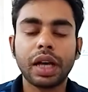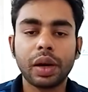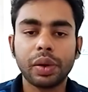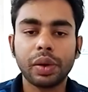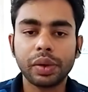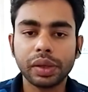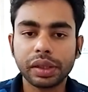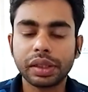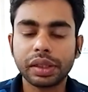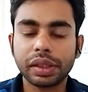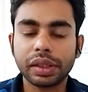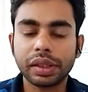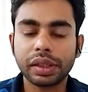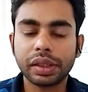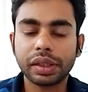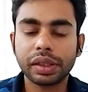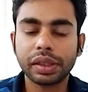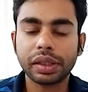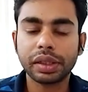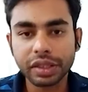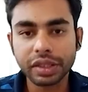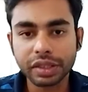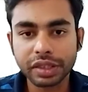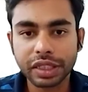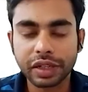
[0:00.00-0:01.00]
How is the
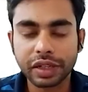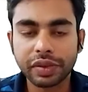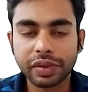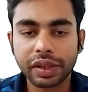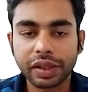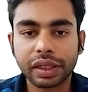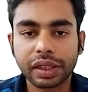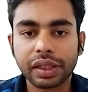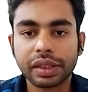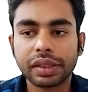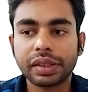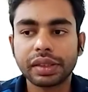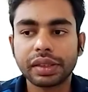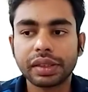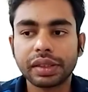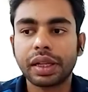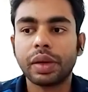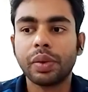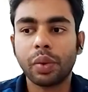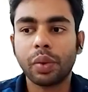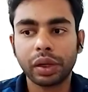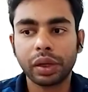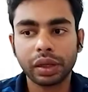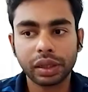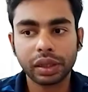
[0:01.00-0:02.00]
government receiving this?
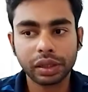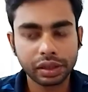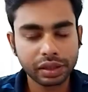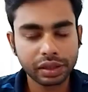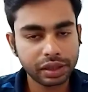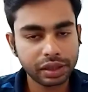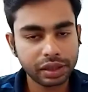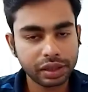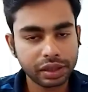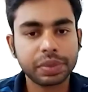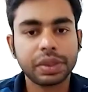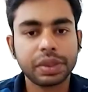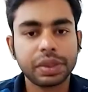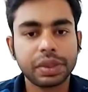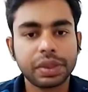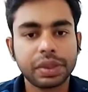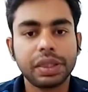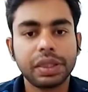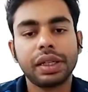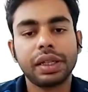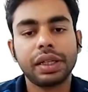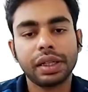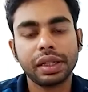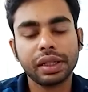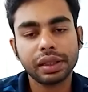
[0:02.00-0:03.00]
And what are the steps
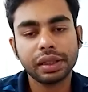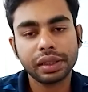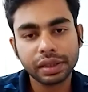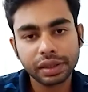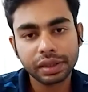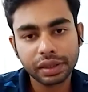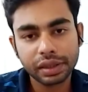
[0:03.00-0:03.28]
they take?